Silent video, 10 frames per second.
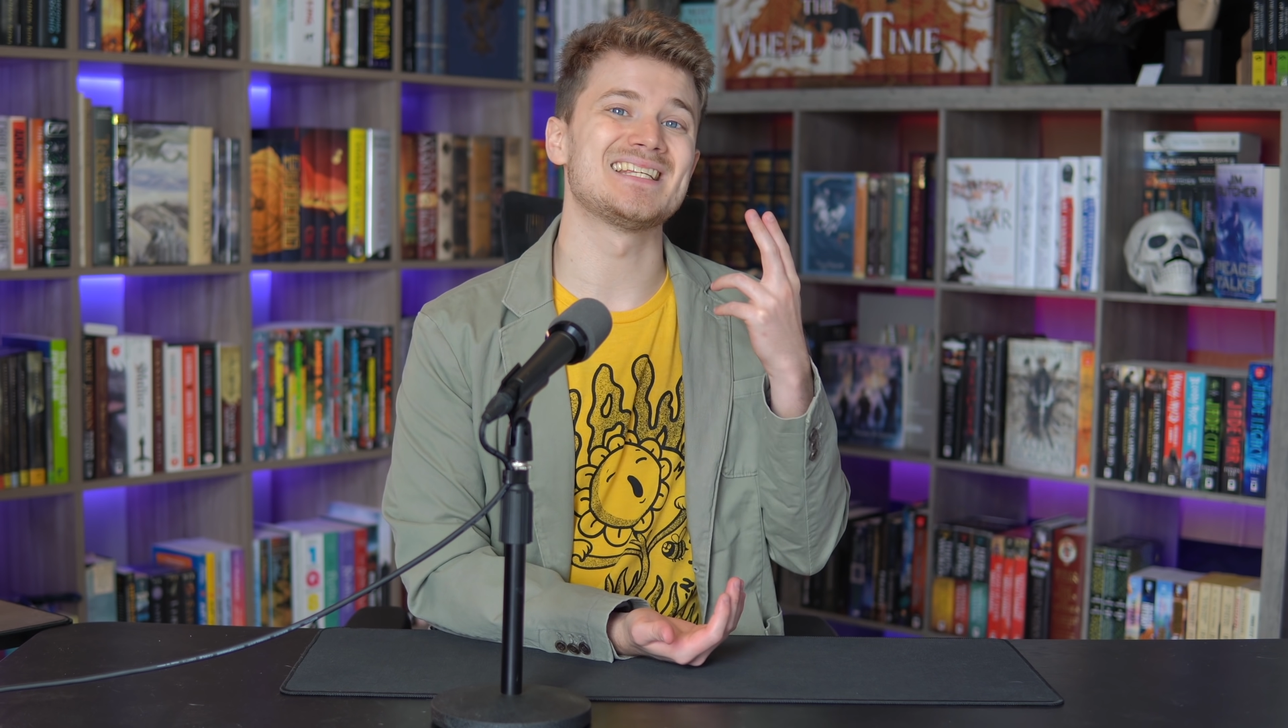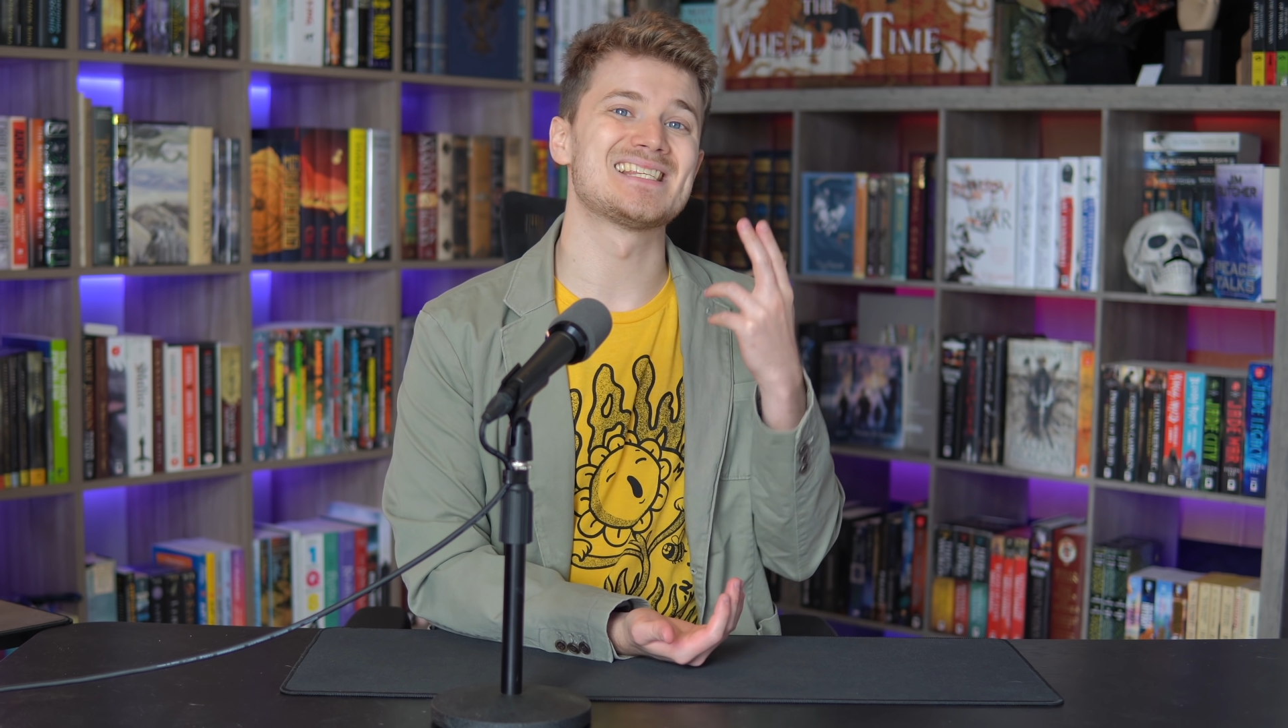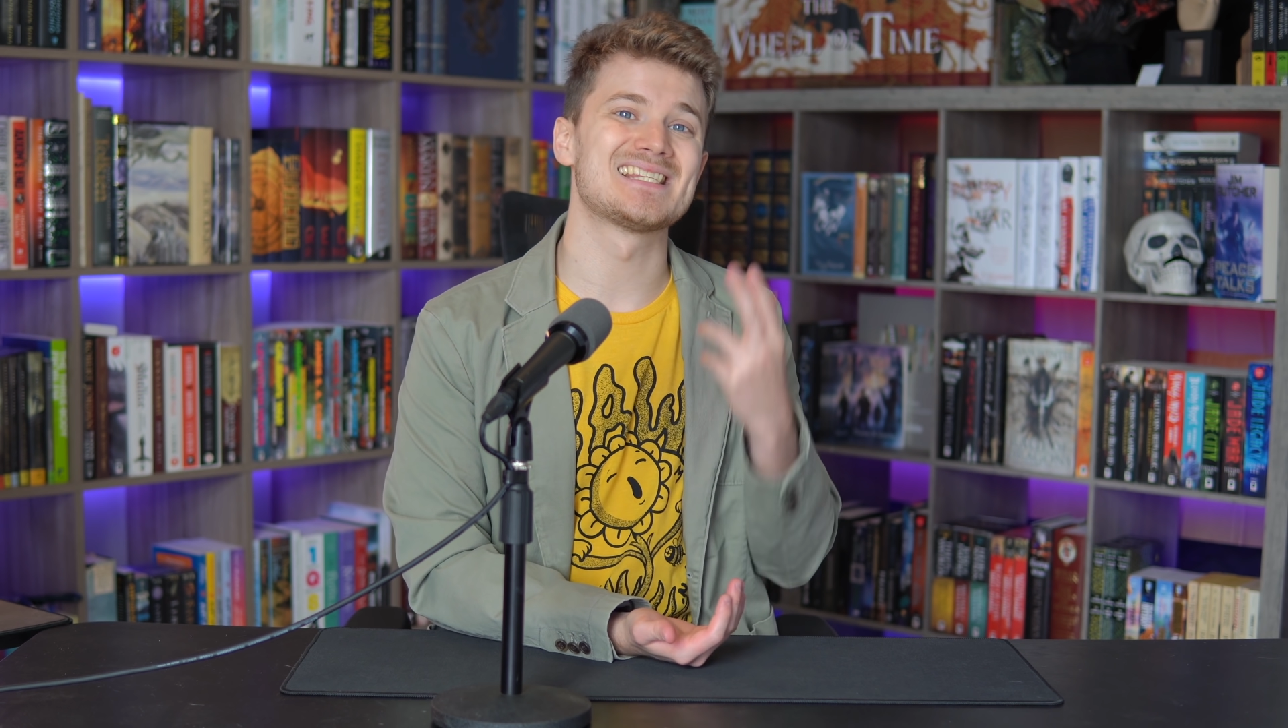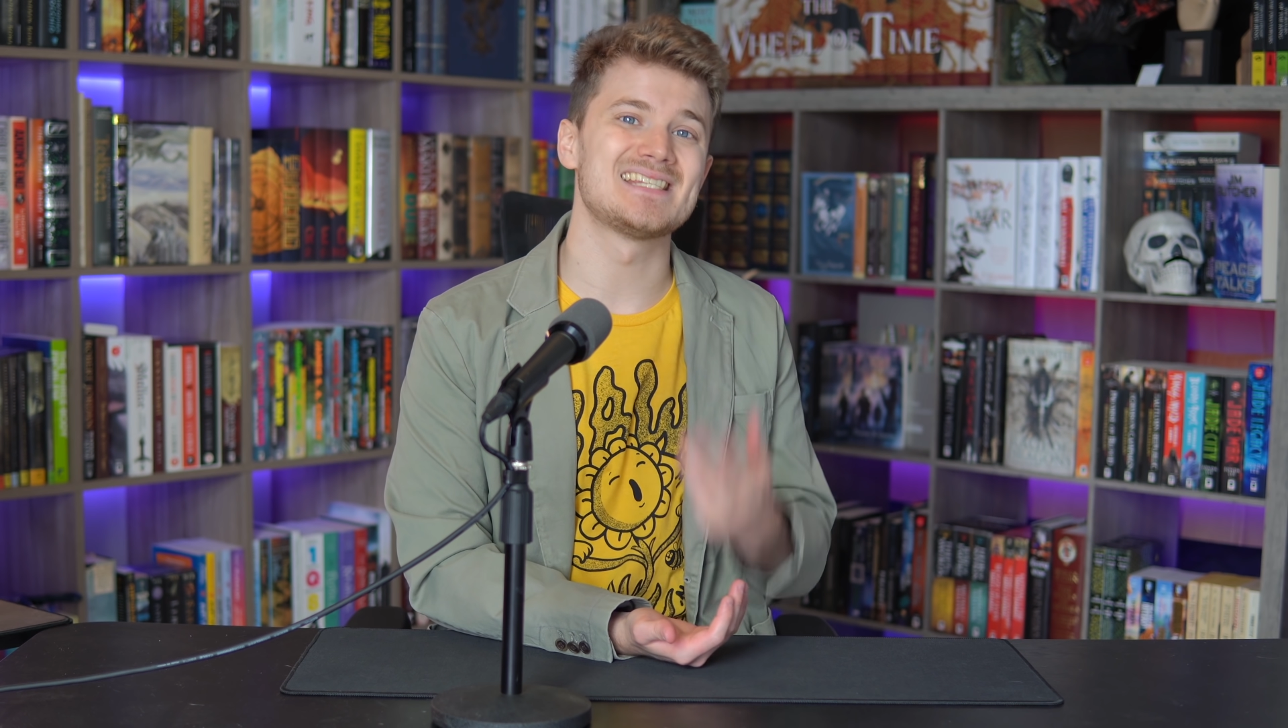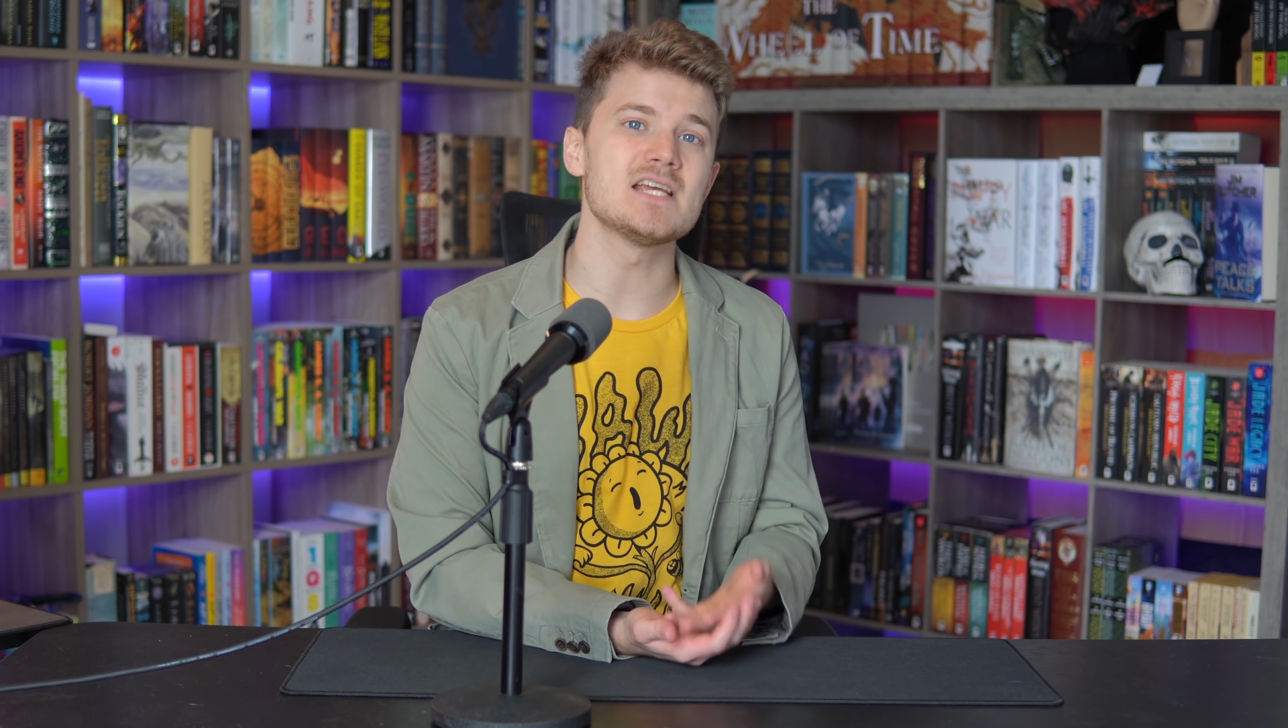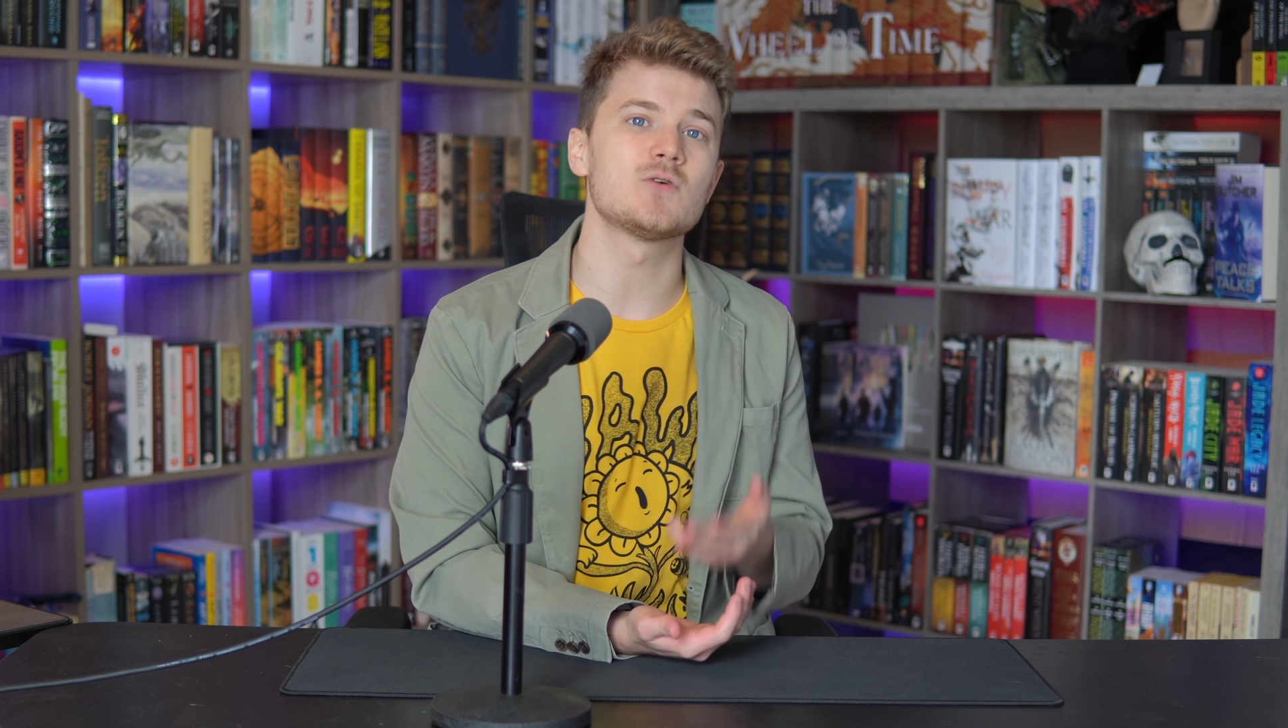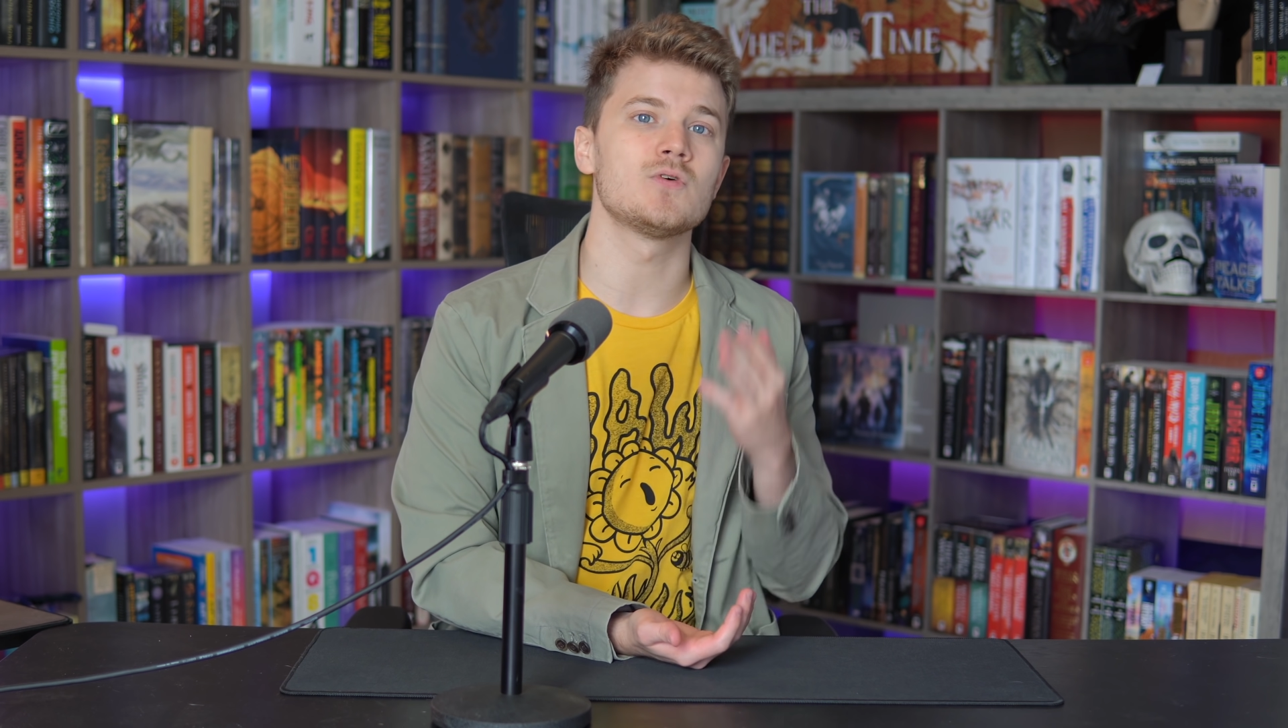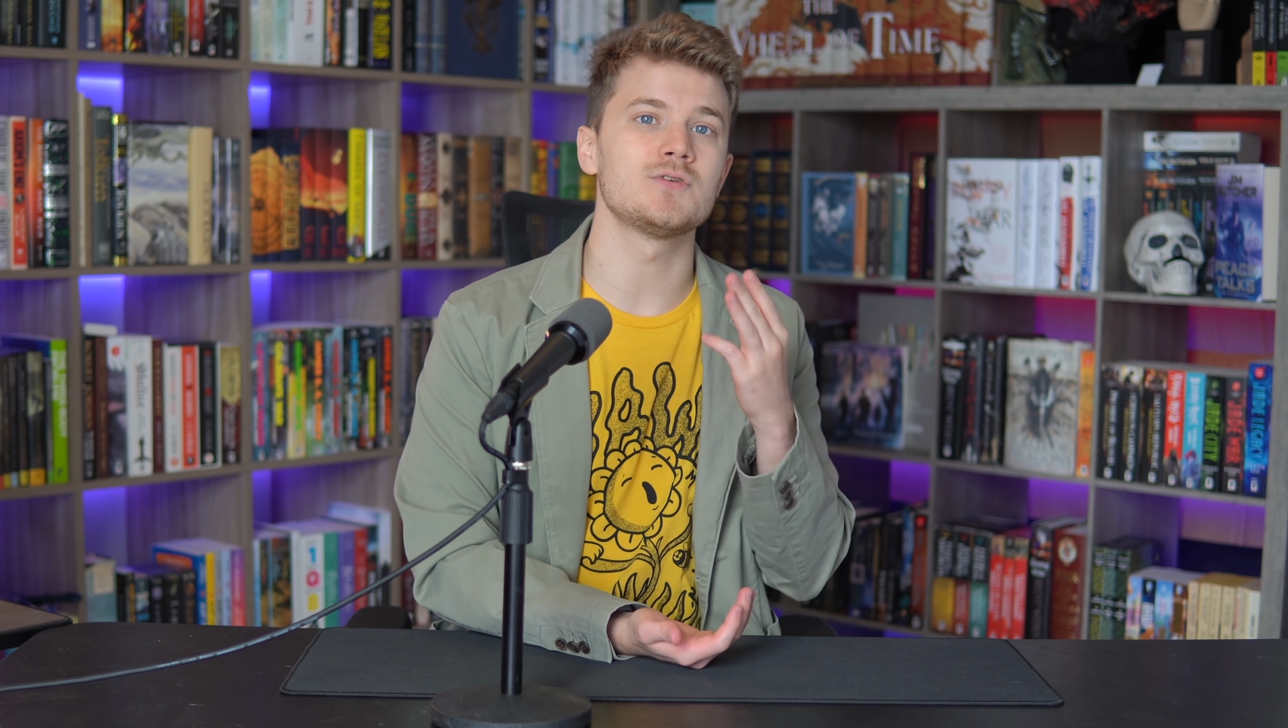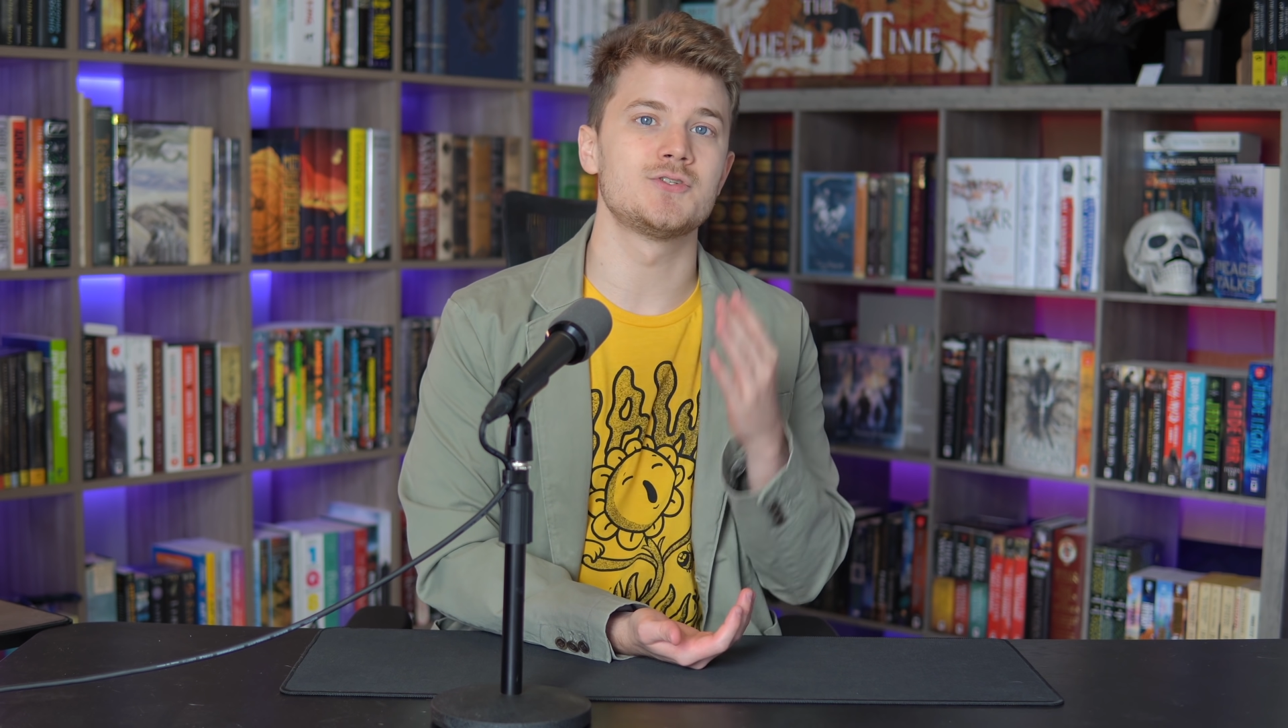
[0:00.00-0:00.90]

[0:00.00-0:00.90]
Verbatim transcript: the sequel